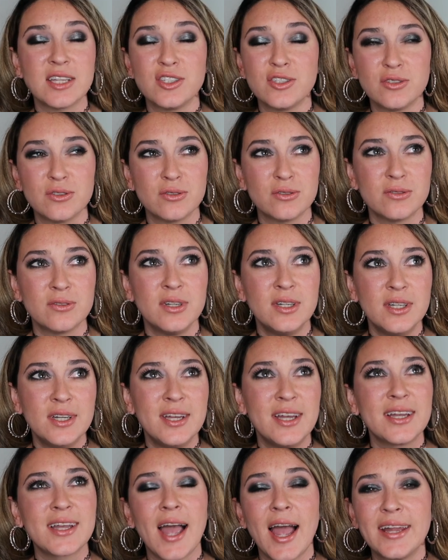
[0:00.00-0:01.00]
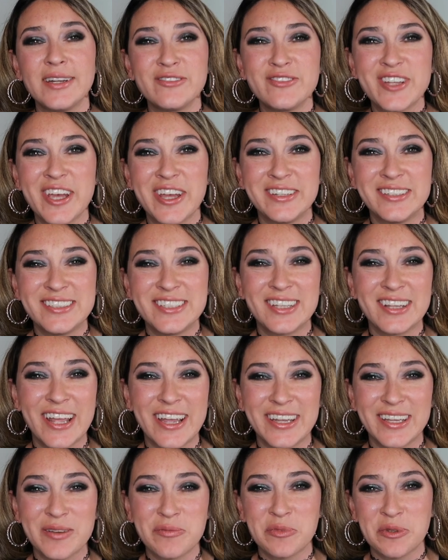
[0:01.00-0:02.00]
I do kind of tend to
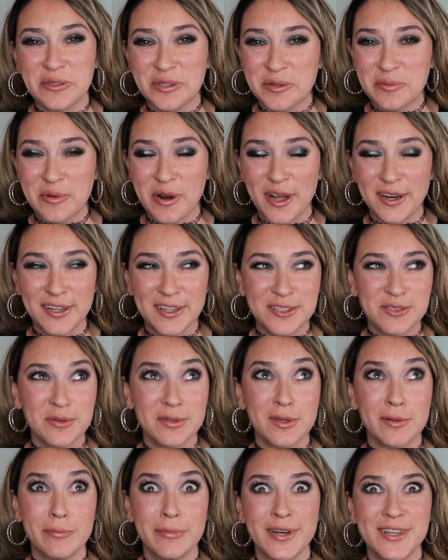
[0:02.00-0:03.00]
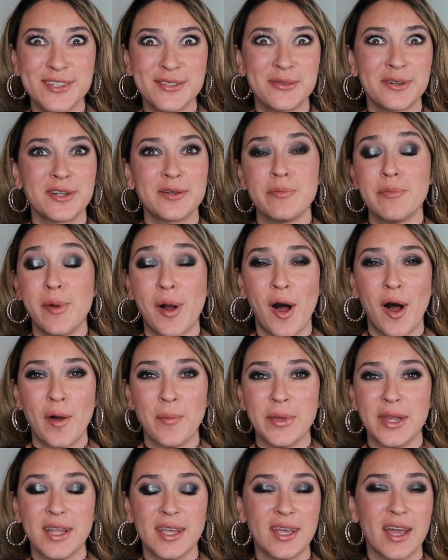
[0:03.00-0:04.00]
like beauty products with the buzzword balm
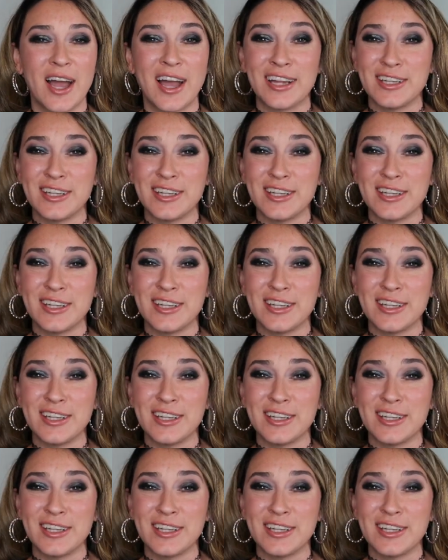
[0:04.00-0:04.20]
in it.